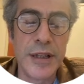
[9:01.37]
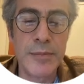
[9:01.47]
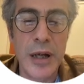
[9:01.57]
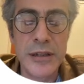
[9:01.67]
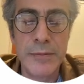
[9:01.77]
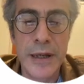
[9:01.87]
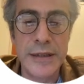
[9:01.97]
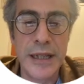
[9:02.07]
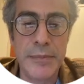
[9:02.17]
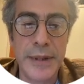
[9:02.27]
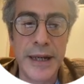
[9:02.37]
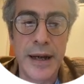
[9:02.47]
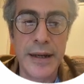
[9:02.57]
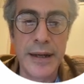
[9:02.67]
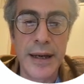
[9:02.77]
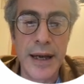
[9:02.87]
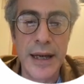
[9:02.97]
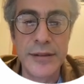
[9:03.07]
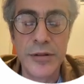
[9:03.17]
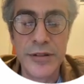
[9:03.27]
with multiband EPI.
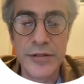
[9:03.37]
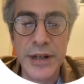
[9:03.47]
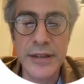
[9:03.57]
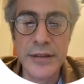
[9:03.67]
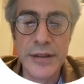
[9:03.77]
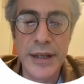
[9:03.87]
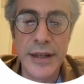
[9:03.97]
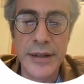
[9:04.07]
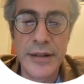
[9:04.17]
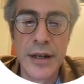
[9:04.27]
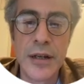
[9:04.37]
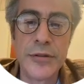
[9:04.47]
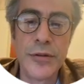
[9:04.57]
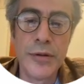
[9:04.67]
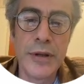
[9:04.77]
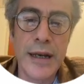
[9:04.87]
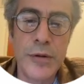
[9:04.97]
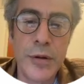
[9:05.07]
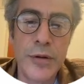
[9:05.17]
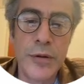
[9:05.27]
As illustrated here, dual
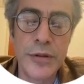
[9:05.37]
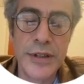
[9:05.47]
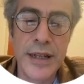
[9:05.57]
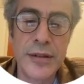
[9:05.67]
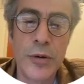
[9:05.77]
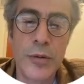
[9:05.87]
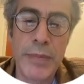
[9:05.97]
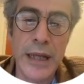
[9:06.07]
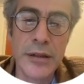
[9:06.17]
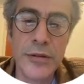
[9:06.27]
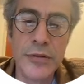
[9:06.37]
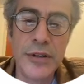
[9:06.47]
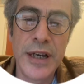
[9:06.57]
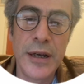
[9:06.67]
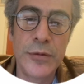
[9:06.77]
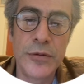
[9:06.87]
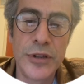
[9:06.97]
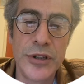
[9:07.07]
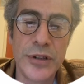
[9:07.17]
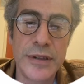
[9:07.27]
echo Rosette or PETALUTE
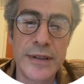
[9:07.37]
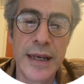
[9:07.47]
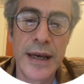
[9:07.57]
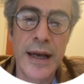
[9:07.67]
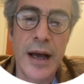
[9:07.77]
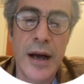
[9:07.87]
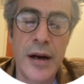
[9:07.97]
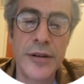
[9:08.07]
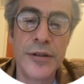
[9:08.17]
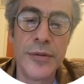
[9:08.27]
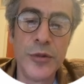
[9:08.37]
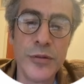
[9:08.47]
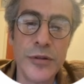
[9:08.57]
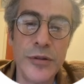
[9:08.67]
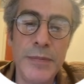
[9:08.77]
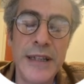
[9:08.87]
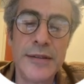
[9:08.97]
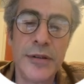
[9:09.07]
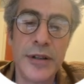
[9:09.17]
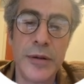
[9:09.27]
acquisitions are immune to the
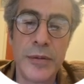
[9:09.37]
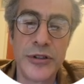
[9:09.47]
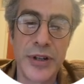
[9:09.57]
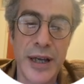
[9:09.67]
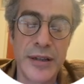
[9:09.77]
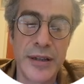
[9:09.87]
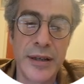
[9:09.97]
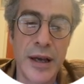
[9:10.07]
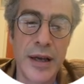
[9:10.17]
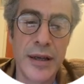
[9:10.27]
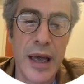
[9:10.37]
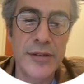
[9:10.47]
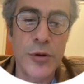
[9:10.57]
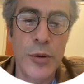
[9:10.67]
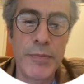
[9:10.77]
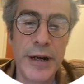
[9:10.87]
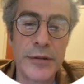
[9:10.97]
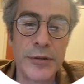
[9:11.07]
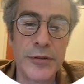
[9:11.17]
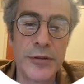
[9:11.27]
B0 inhomogeneity as
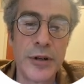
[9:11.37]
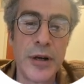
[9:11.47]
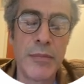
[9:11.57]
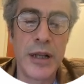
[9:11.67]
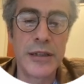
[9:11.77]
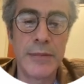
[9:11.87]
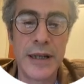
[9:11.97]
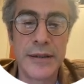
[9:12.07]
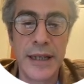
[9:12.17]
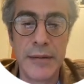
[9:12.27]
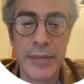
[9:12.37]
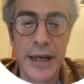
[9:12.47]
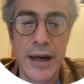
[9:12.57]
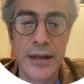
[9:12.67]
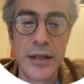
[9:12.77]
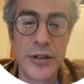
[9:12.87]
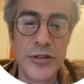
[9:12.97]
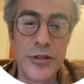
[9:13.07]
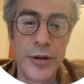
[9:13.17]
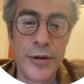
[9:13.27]
compared to the multiband EPI.
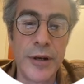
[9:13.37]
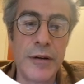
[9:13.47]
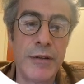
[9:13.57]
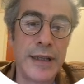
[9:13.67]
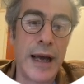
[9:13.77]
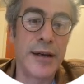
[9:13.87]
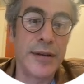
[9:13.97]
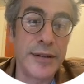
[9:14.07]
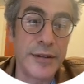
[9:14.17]
So what I